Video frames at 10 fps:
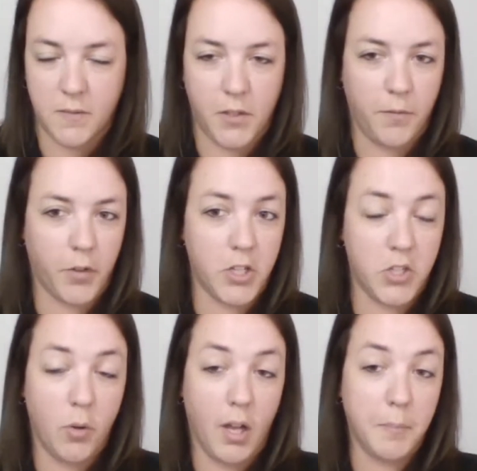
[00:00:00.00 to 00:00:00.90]
Feel free
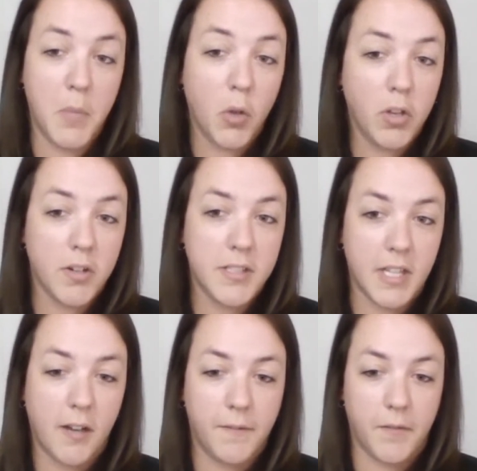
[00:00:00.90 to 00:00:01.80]
to unmute
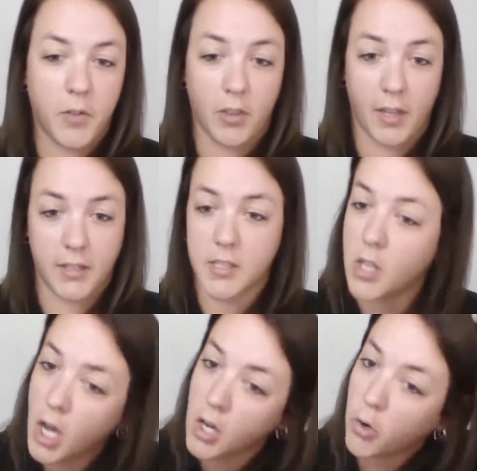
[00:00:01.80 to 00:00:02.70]
yourself if you'd like to
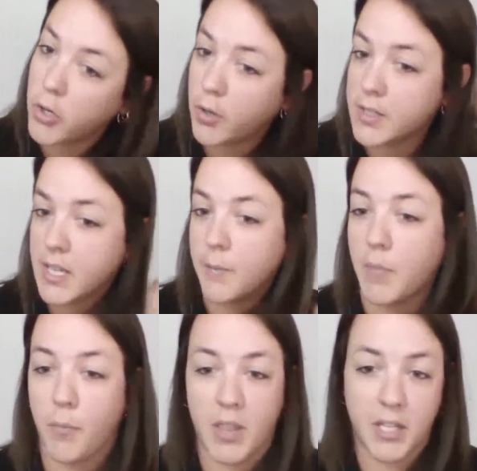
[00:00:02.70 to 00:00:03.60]
talk, or you can type
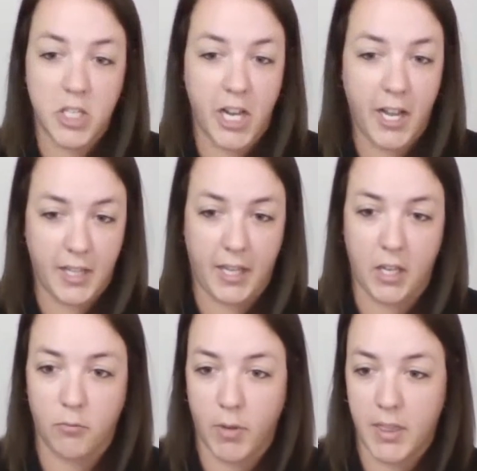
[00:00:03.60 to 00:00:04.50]
them in the chat and I
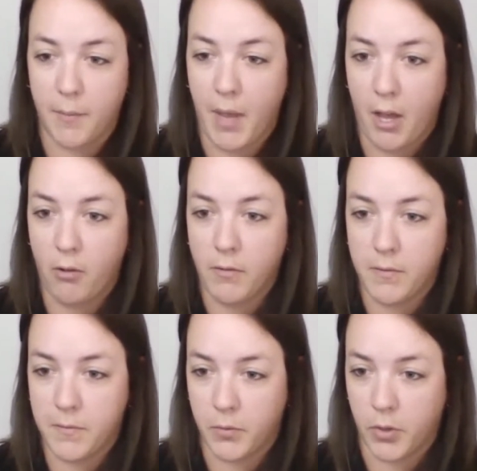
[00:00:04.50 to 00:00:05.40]
can read them out
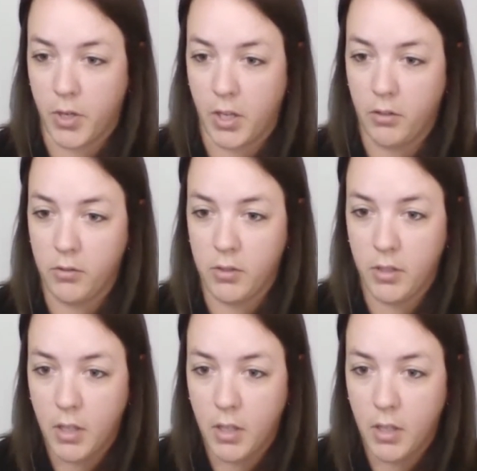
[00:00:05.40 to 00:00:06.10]
for you.